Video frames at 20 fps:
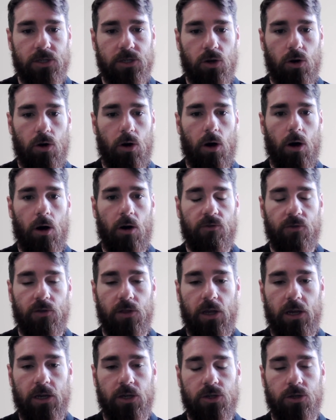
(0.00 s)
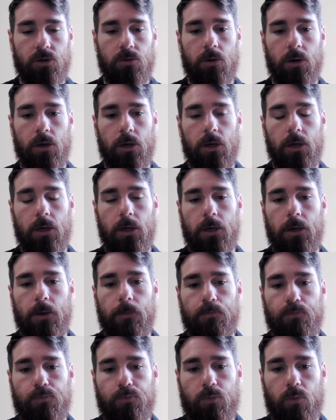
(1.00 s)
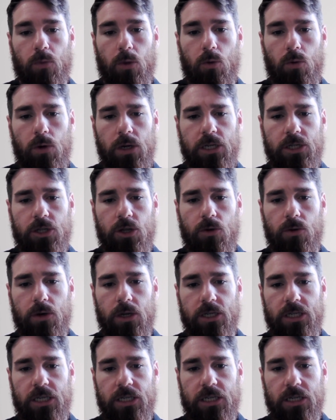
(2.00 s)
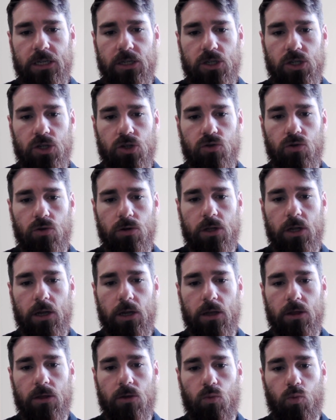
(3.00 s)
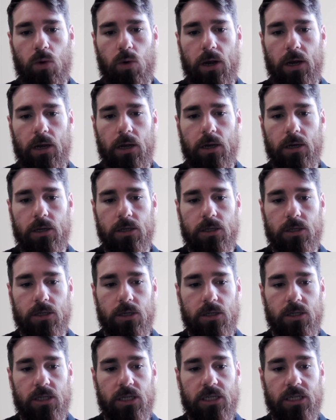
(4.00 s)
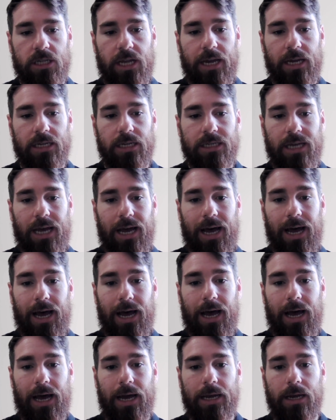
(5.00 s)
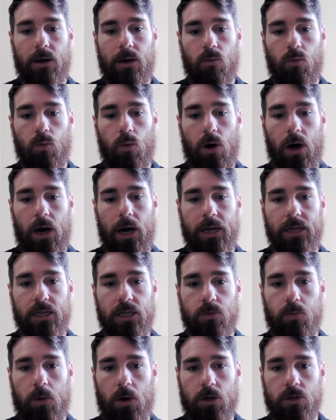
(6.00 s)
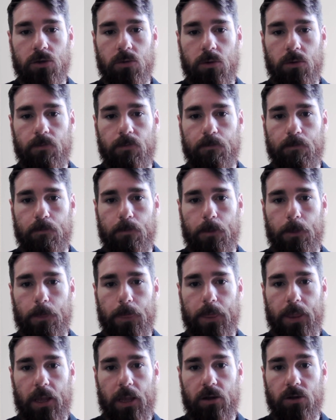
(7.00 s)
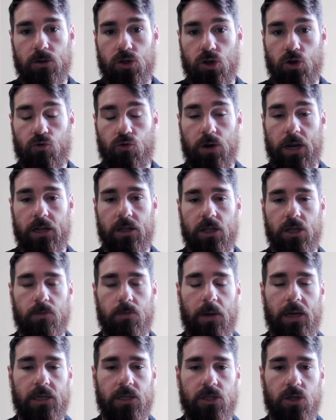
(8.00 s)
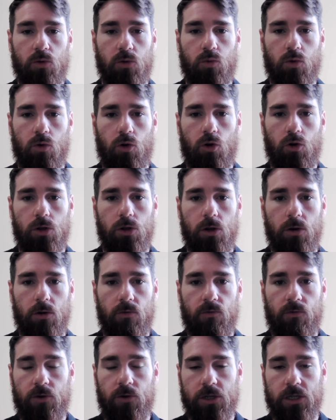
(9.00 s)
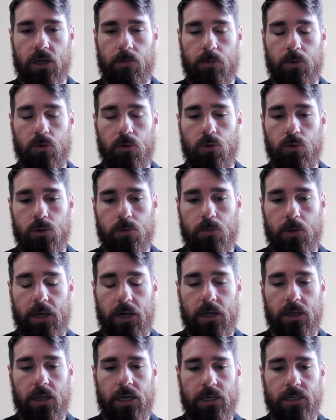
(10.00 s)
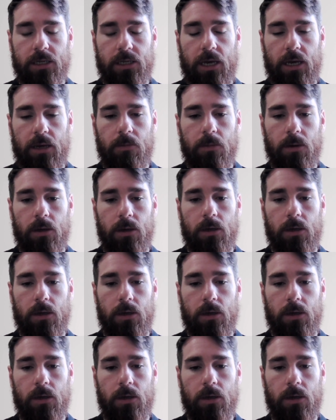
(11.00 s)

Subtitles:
are often the issue. What he's doing is he's instructing the wingers to stay as high and wide as possible to create the space. So Gordon, for example, who was playing last game,